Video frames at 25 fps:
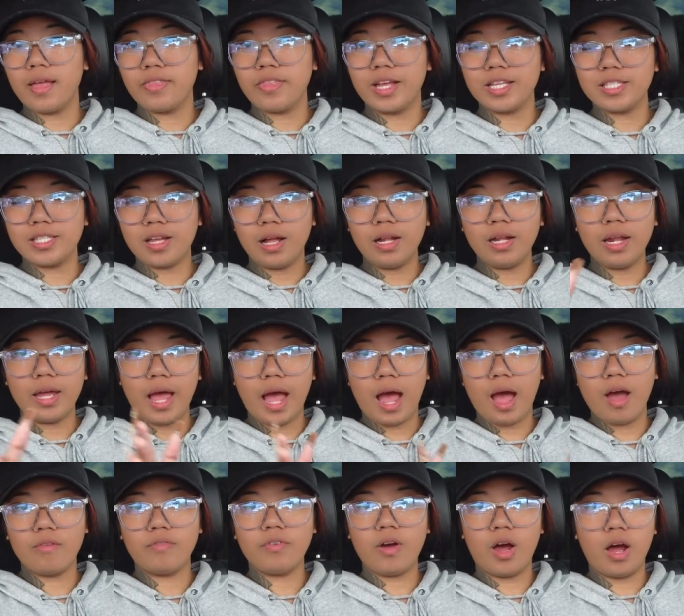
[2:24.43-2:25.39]
that's all I
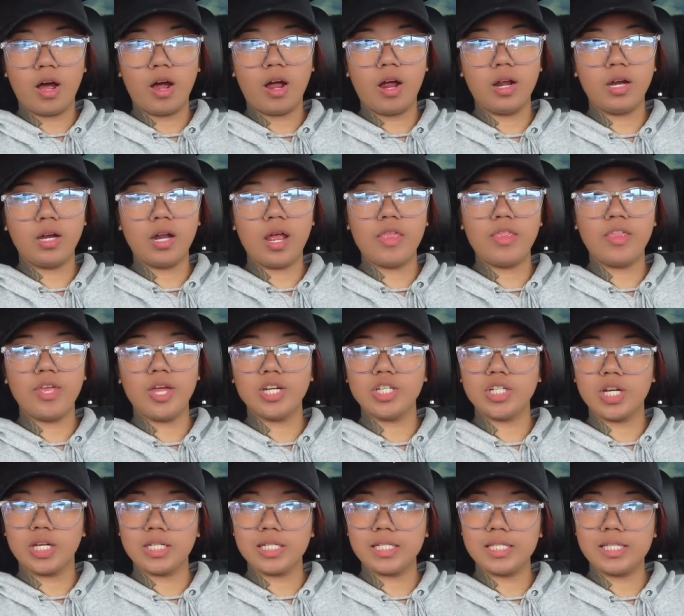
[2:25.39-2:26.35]
have on the
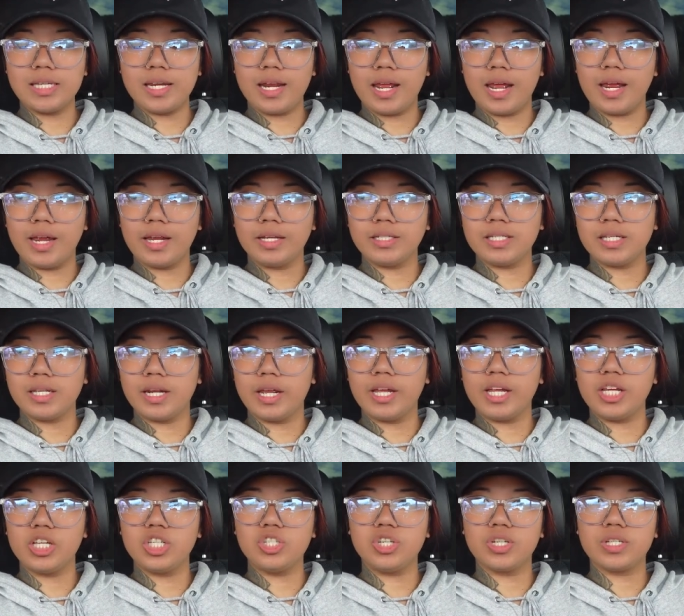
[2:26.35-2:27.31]
agenda today. Today
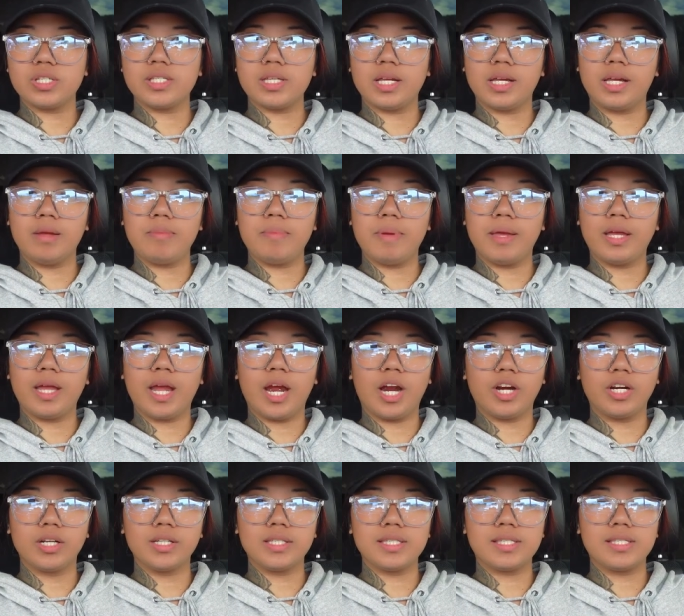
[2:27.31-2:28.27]
is just like a big
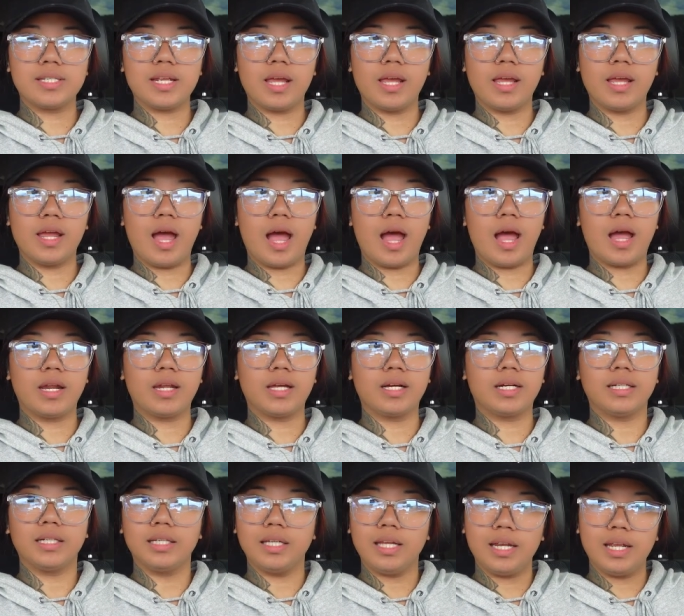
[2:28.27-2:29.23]
errands day and a
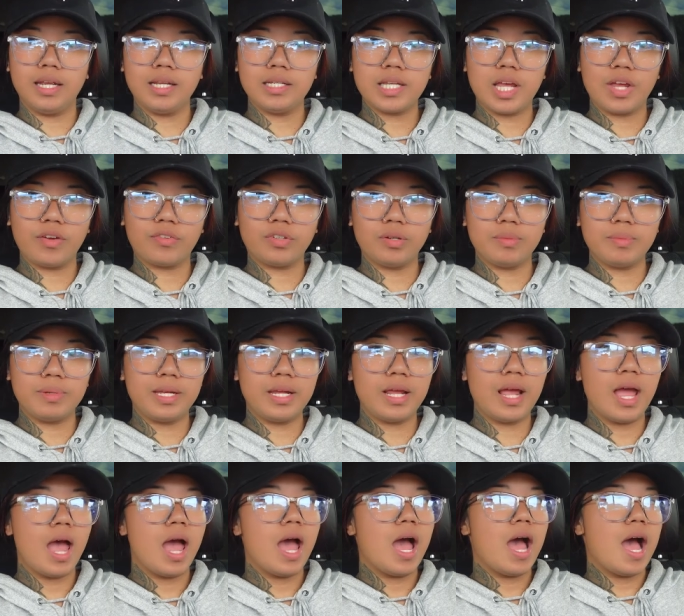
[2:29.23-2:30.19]
cleaning day for me.
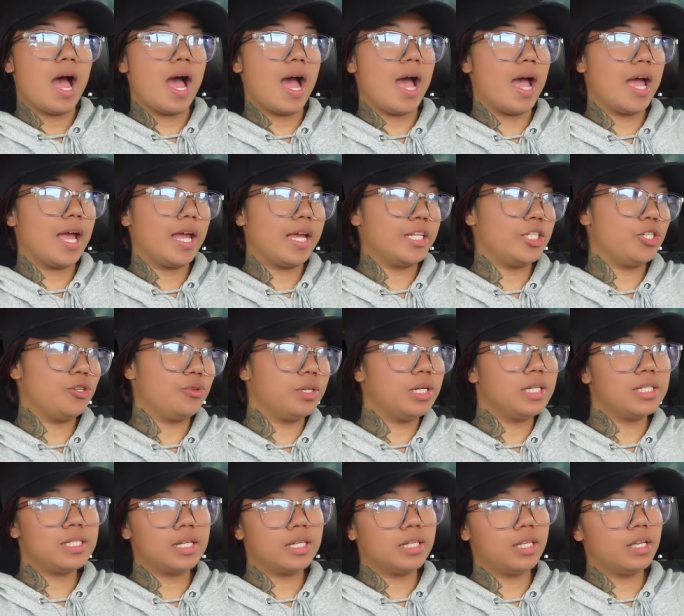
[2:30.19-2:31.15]
I do
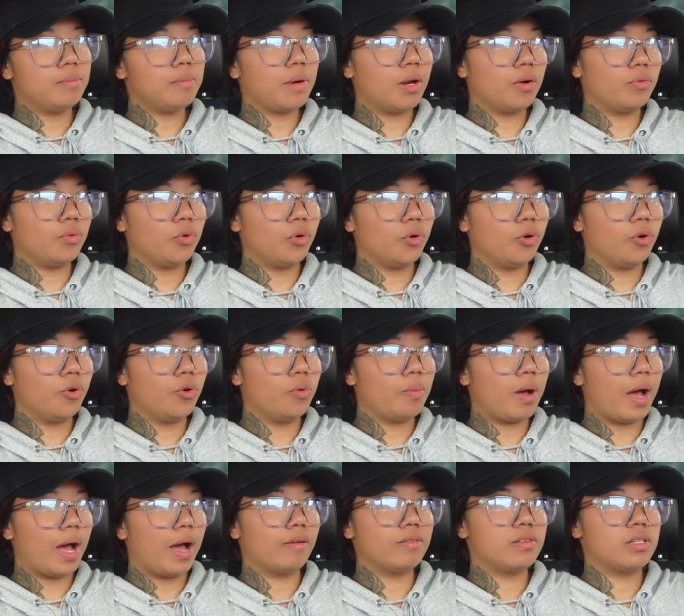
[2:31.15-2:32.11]
need to clean my room.
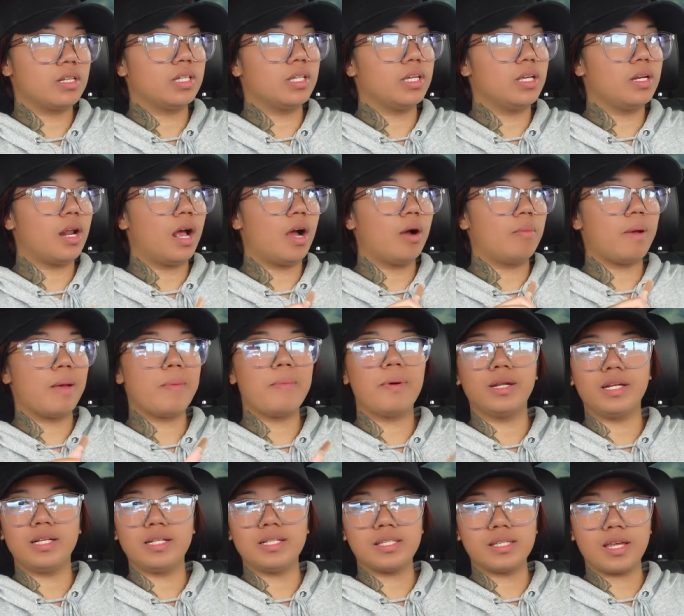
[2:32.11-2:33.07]
I have to clean out my
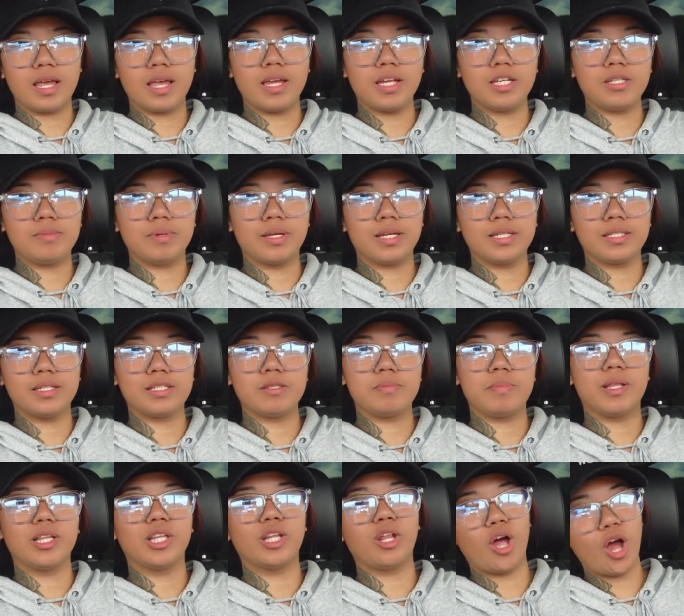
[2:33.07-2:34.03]
bunny's cage because it's
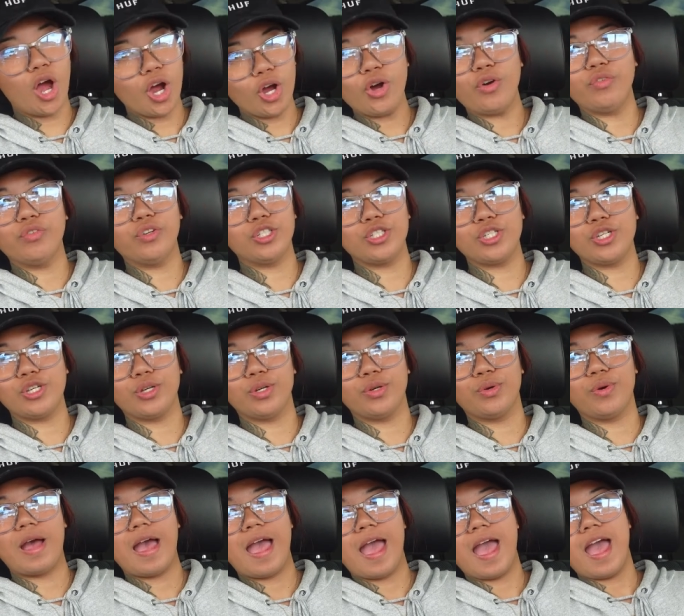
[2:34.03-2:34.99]
been long
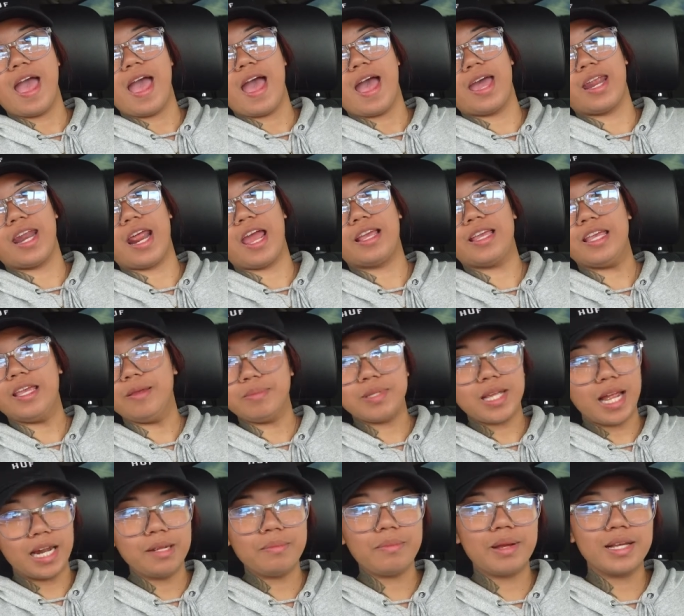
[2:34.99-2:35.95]
overdue, and I keep
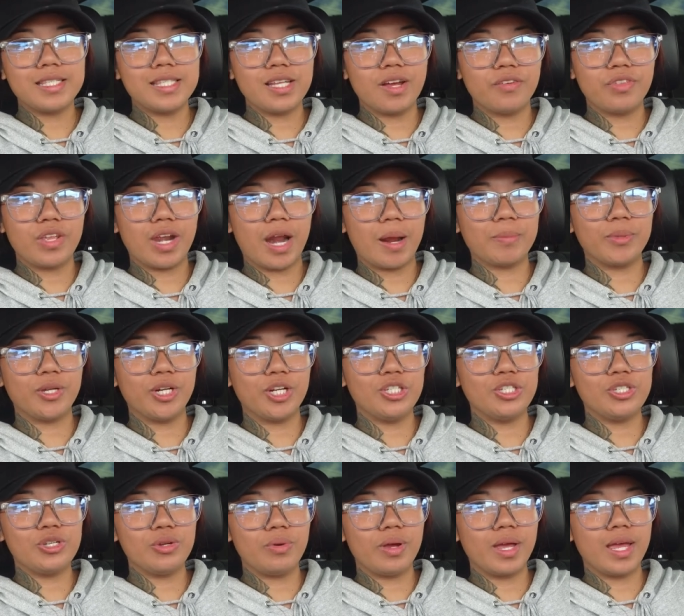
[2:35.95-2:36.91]
telling myself that I'm gonna
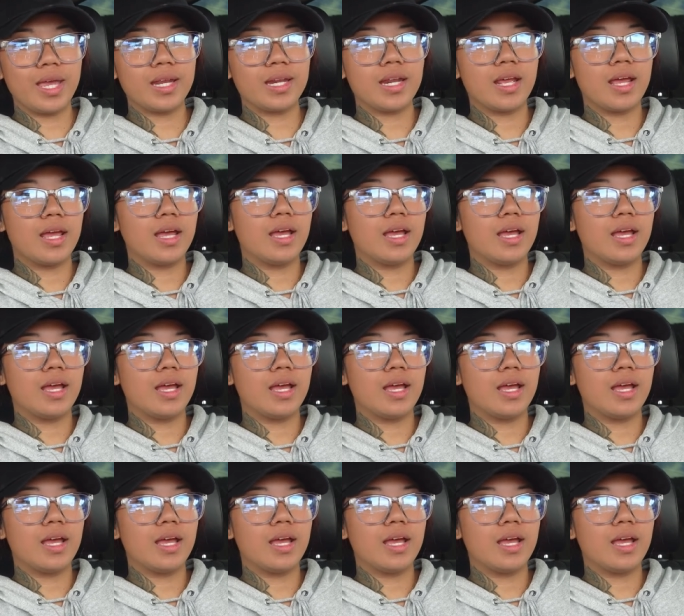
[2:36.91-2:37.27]
do it,